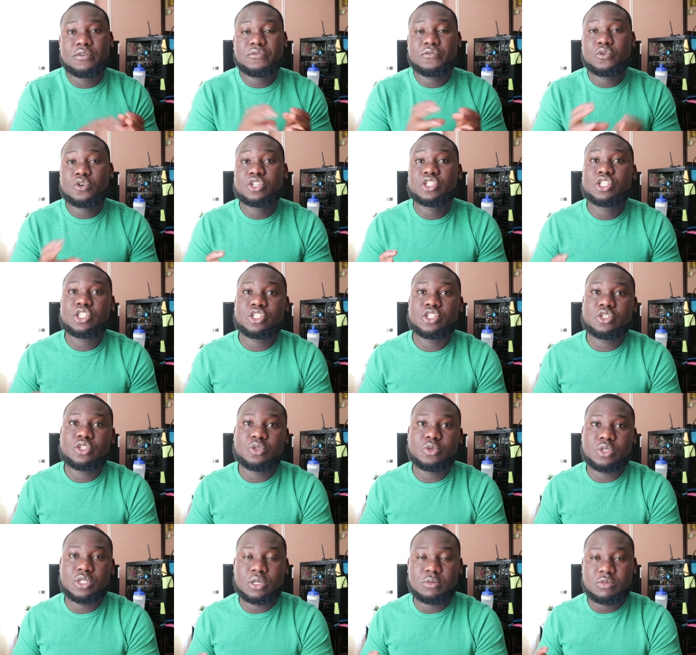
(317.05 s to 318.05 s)
force you to
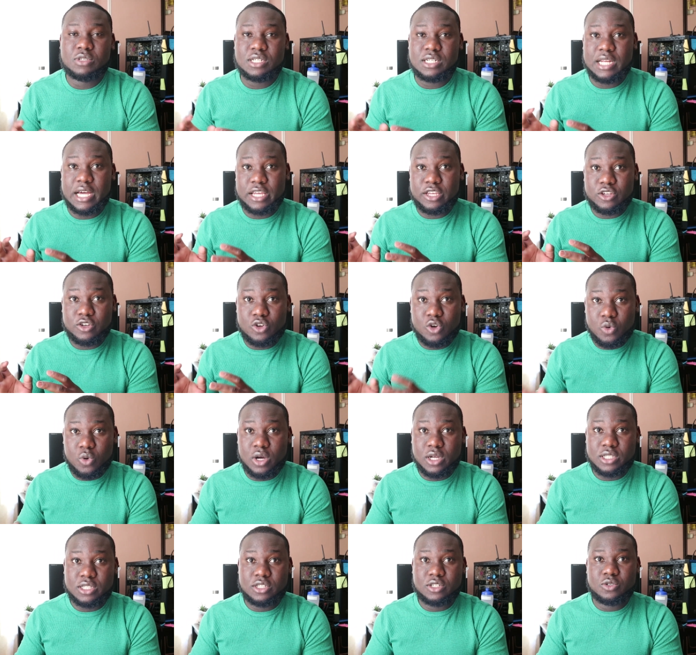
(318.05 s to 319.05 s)
do something that you don't
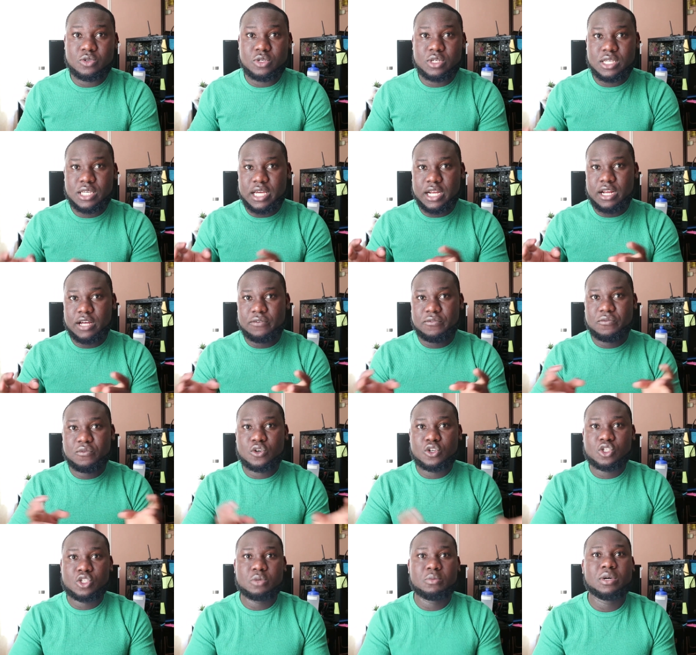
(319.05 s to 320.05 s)
want to do. You cannot
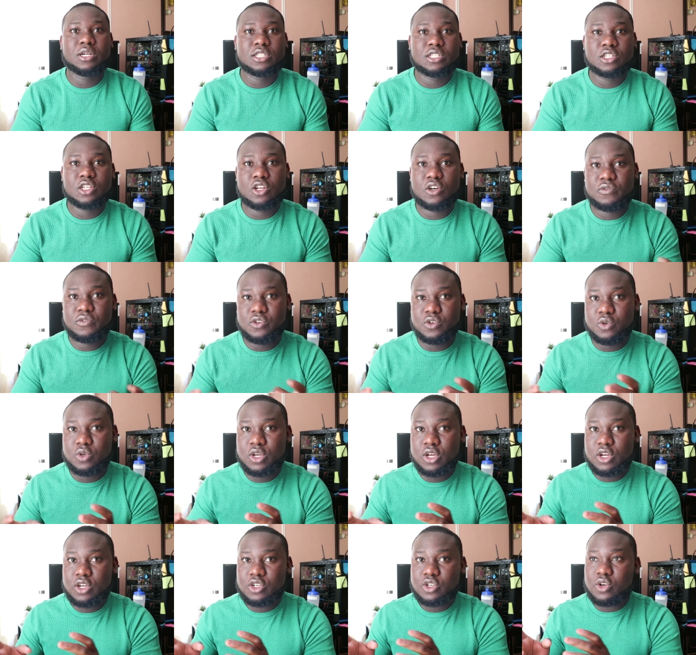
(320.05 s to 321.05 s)
force somebody to love you.
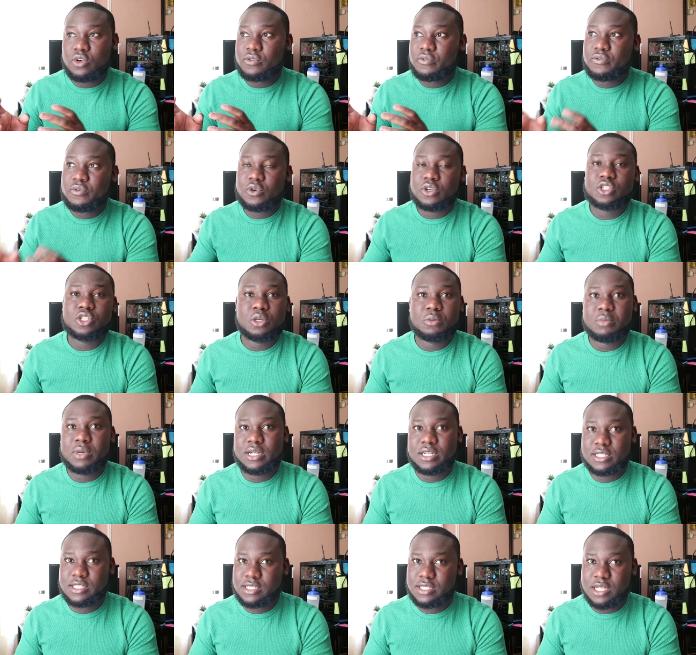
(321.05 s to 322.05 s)
Don't force
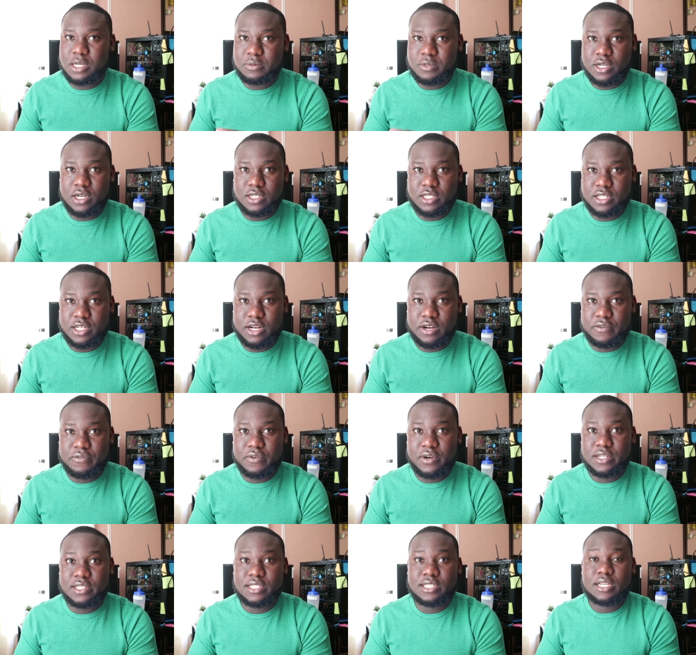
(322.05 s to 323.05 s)
somebody to stop talking to their
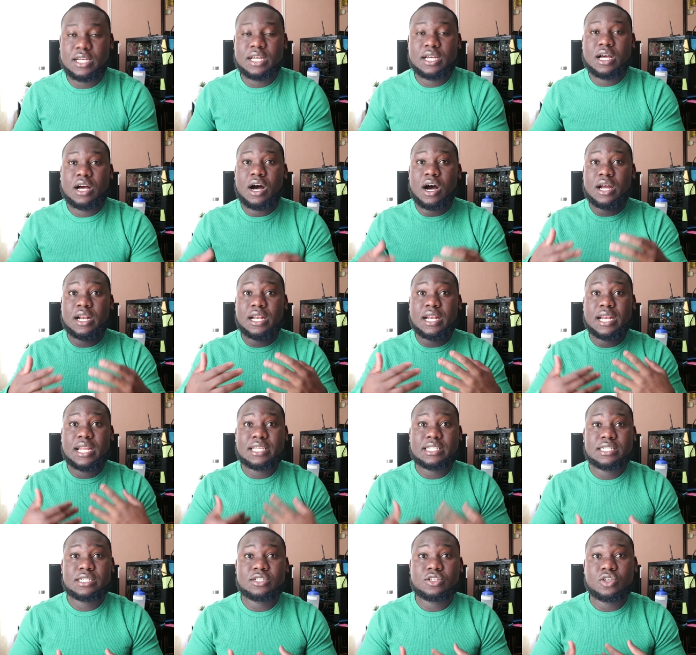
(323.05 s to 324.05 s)
friends
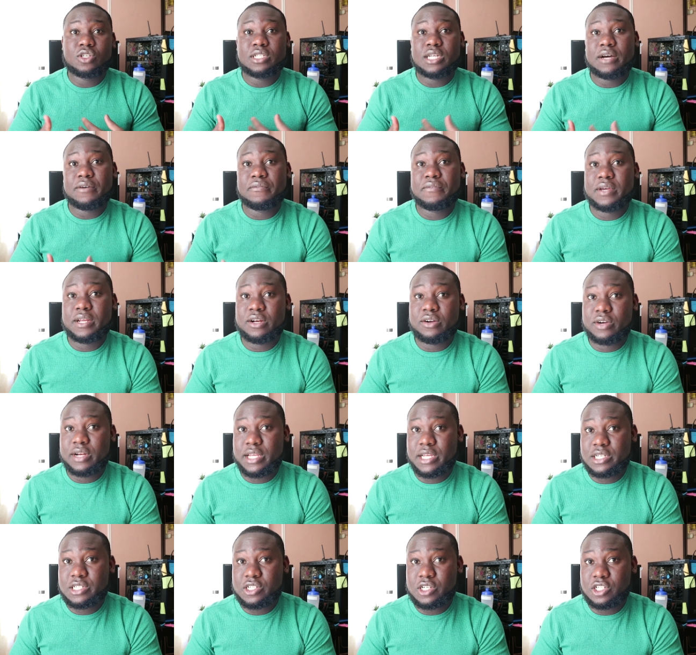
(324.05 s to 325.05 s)
unless it's going to affect the
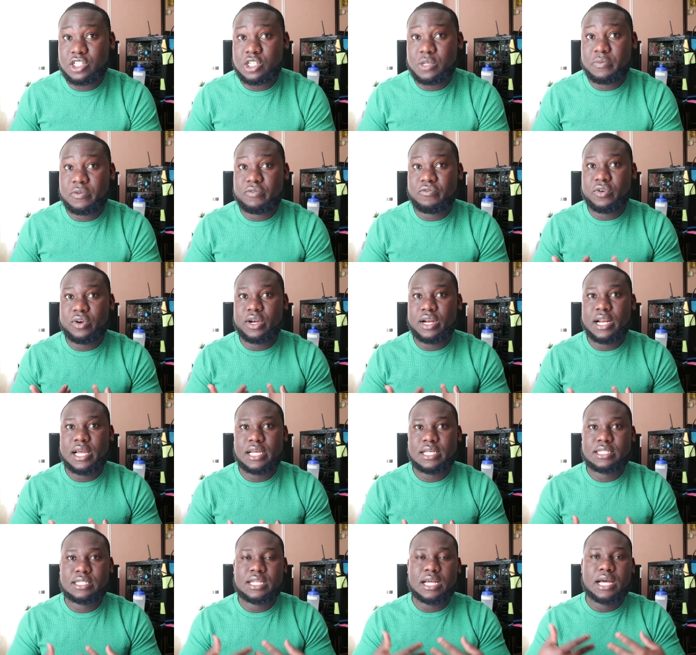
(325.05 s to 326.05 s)
relationship. If you
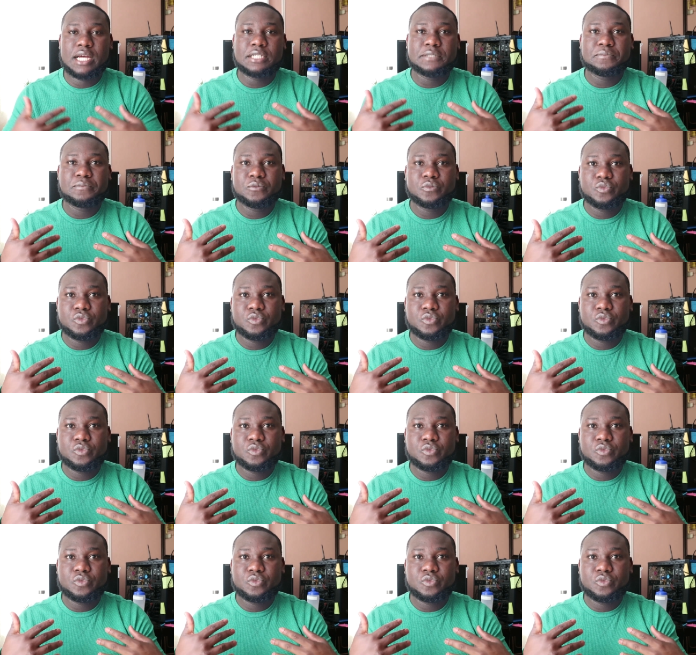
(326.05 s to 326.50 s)
realize that